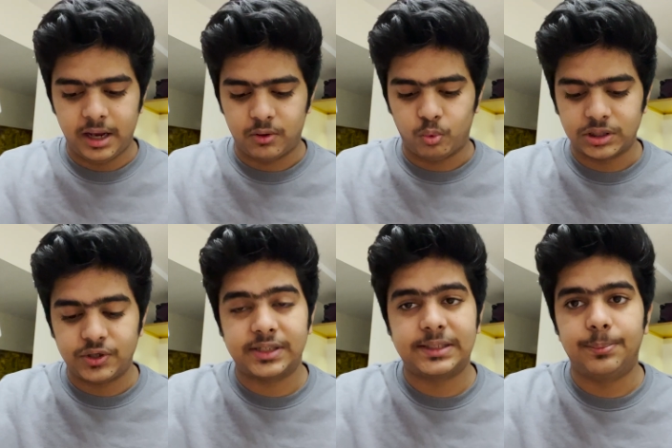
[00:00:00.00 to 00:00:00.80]
And once
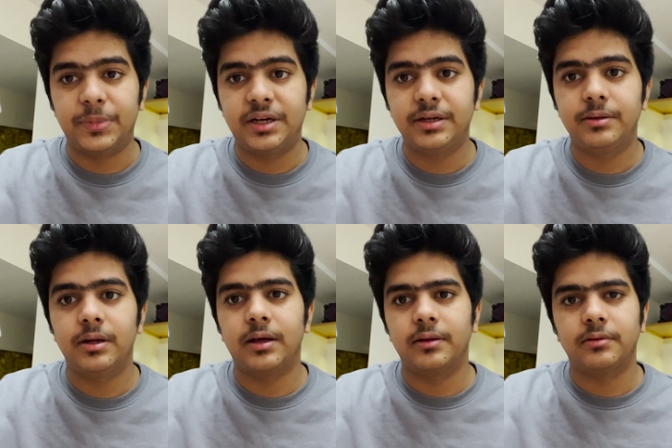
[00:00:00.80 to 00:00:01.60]
you had submitted,
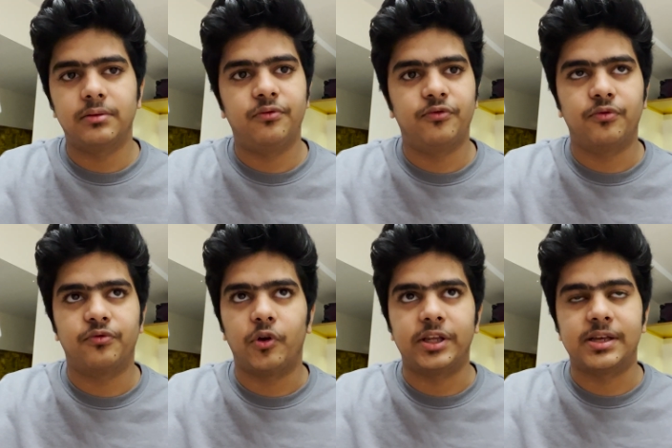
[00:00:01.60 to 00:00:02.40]

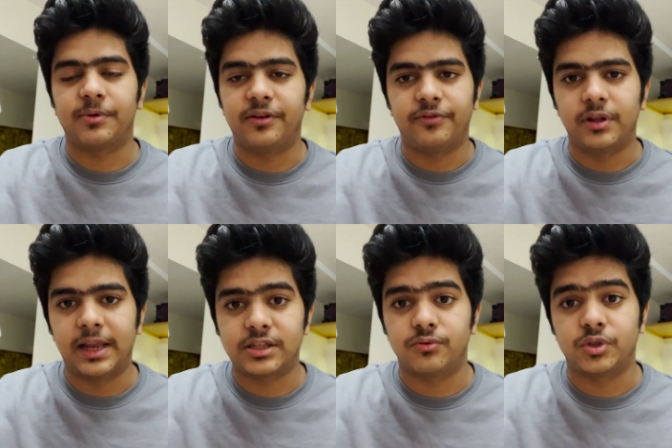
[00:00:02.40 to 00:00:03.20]
for example, if the
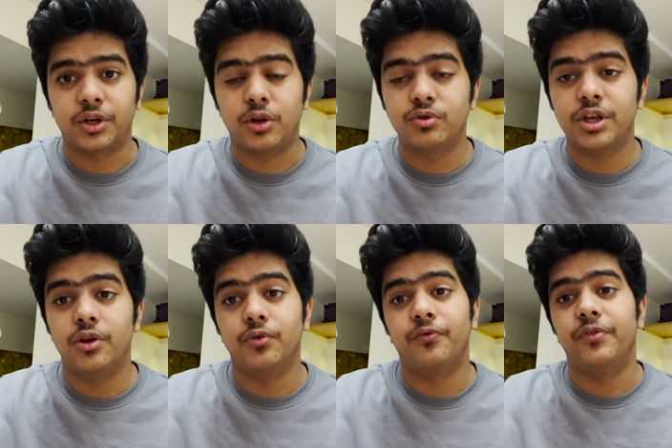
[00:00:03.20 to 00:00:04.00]
lecture was on Tuesday,